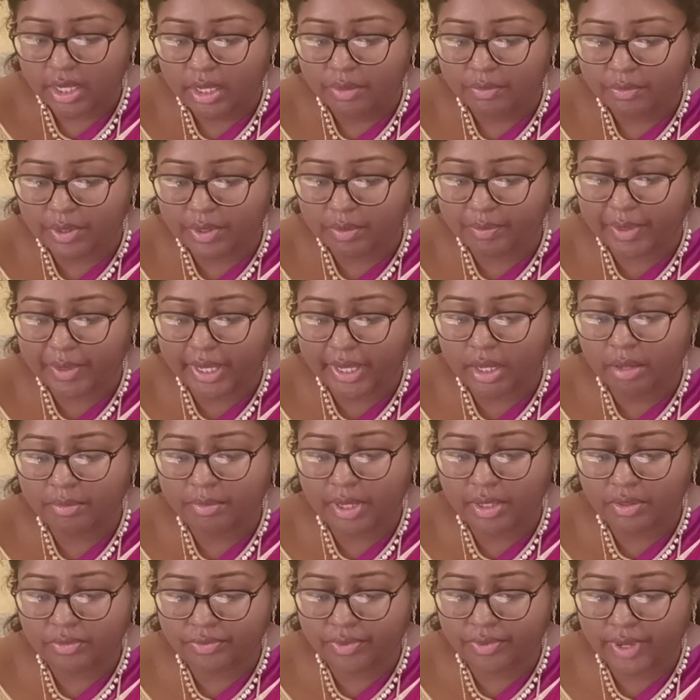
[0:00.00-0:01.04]
will become
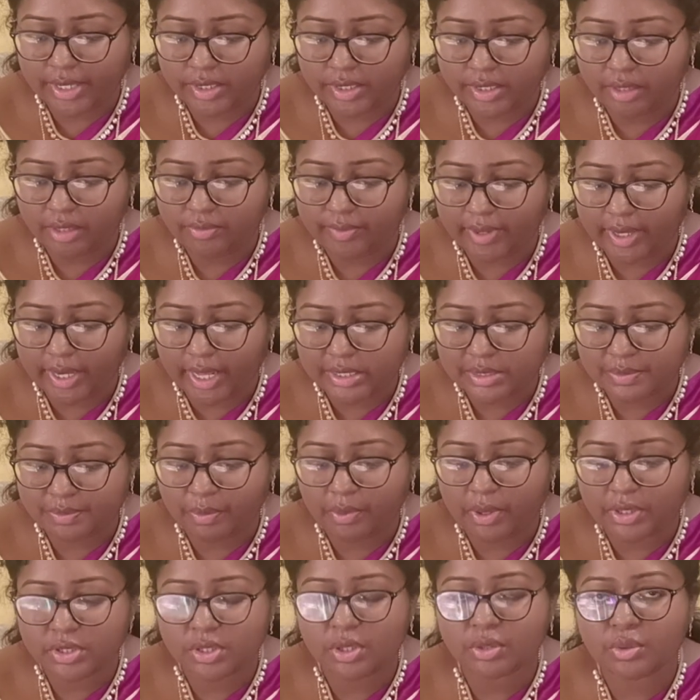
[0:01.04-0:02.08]
infected when
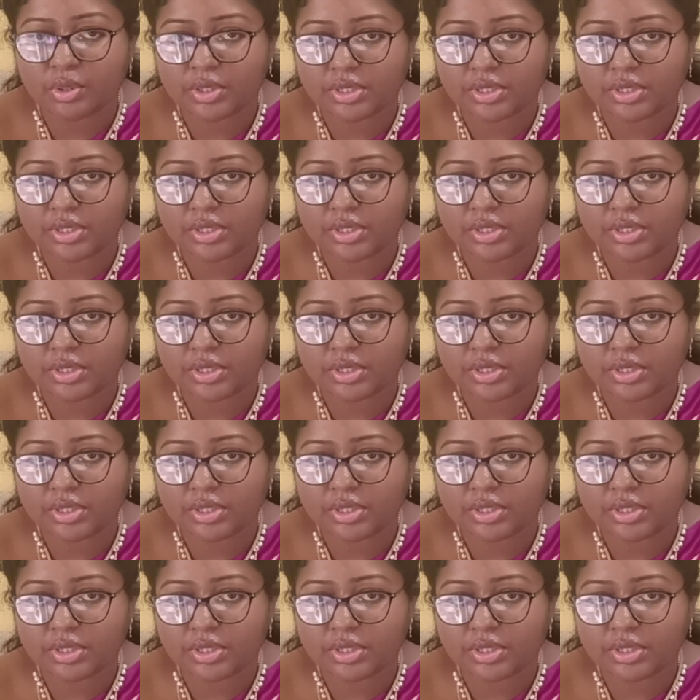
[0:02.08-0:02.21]
exposed to